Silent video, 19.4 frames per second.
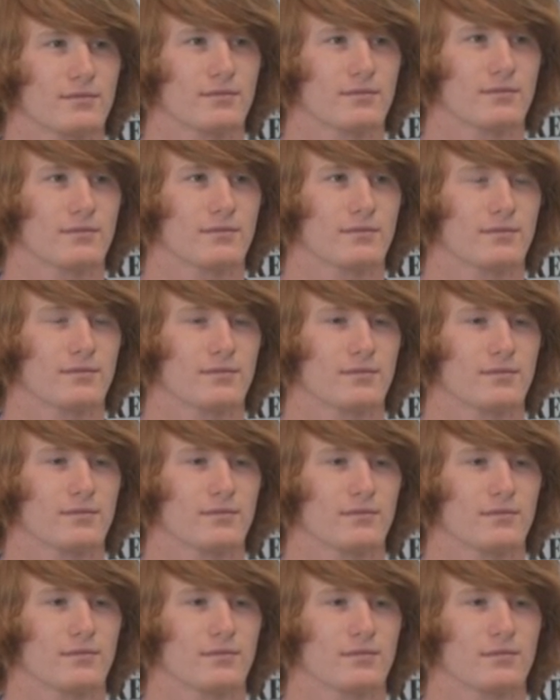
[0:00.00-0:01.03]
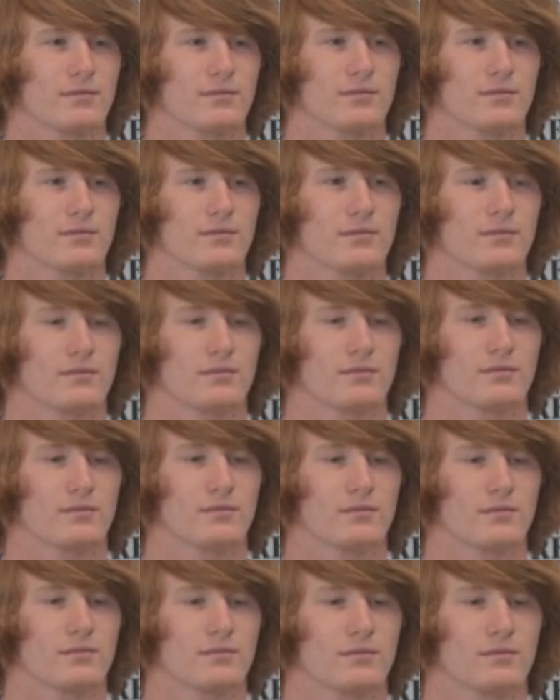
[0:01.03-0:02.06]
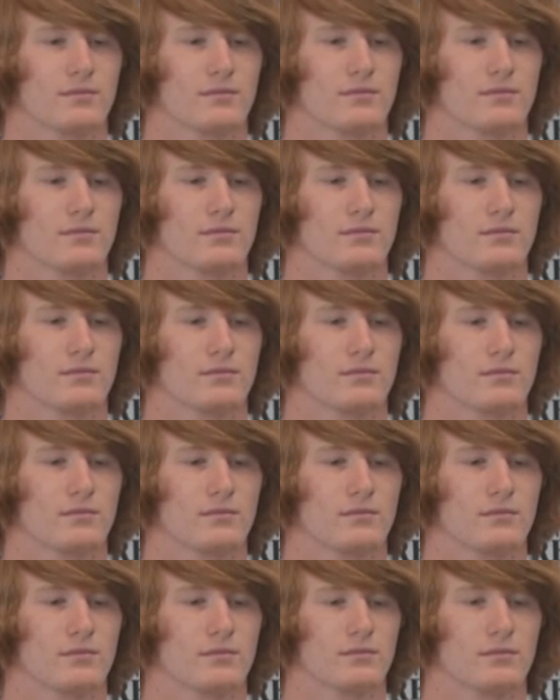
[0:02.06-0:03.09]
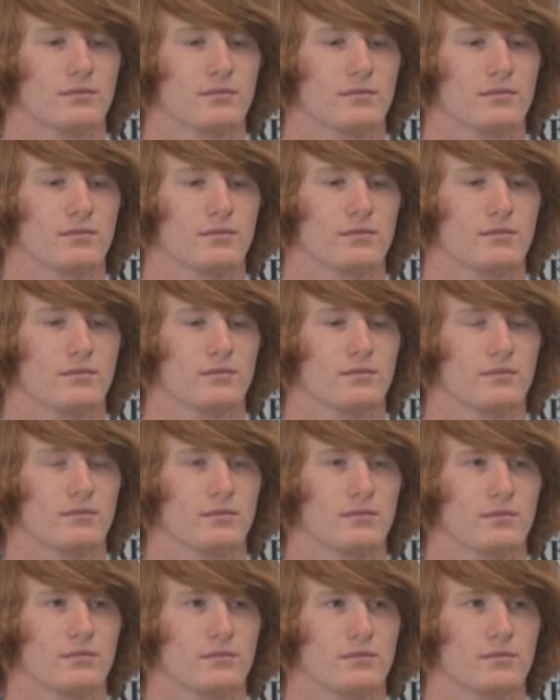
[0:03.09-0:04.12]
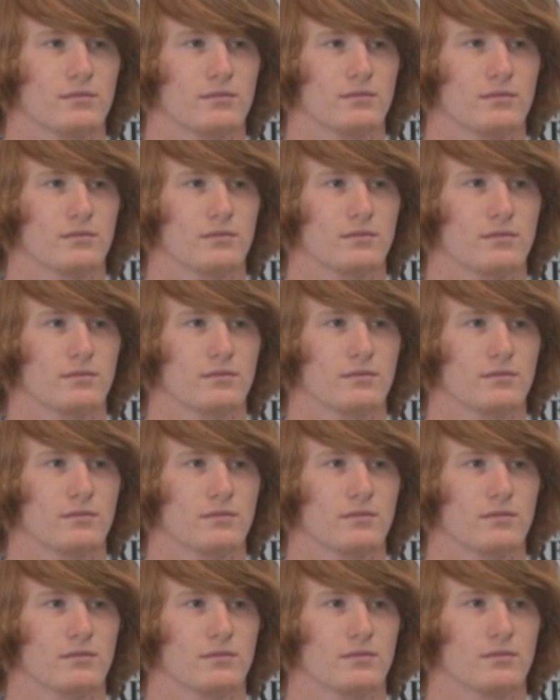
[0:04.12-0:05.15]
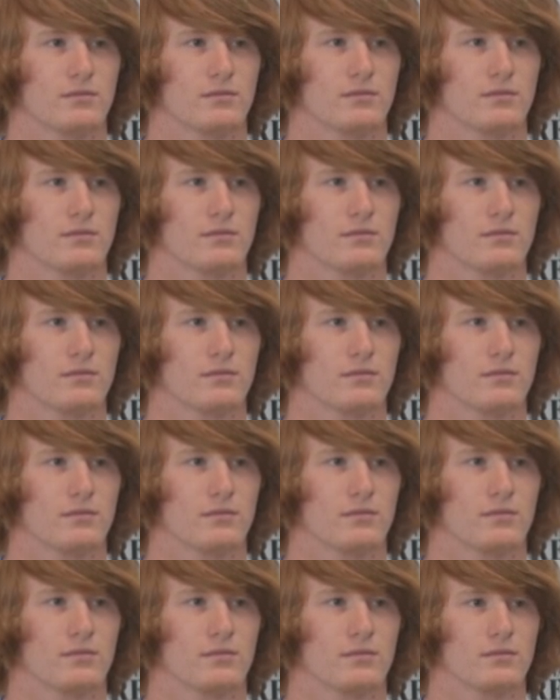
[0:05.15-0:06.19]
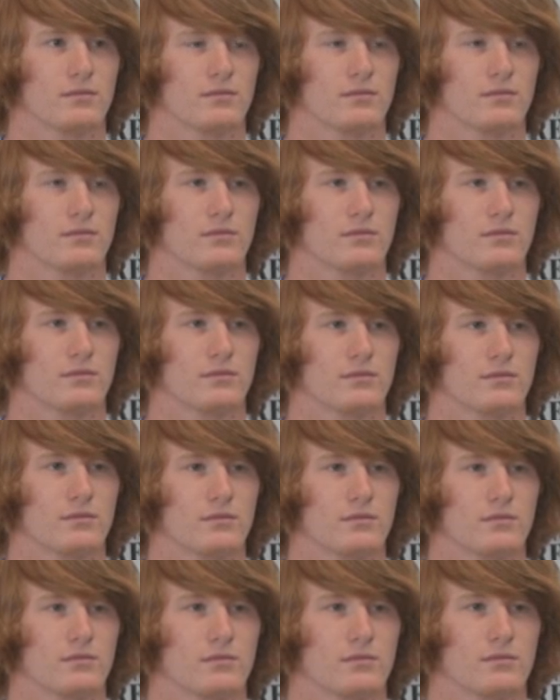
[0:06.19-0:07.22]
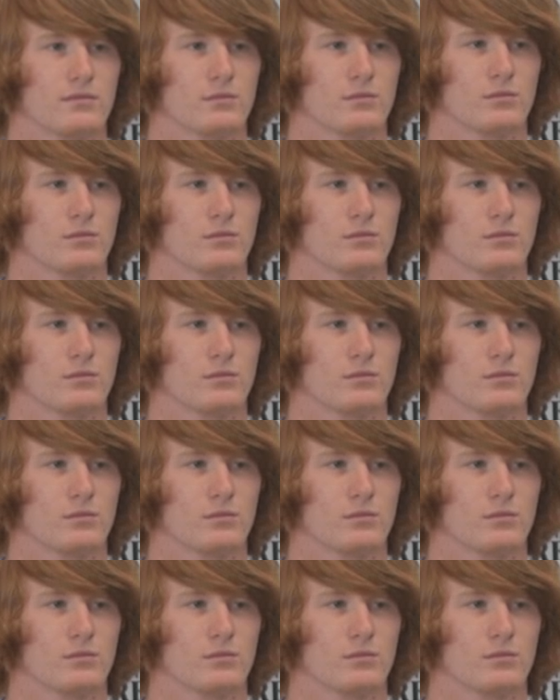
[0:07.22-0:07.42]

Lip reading: No words are spoken by the person on screen.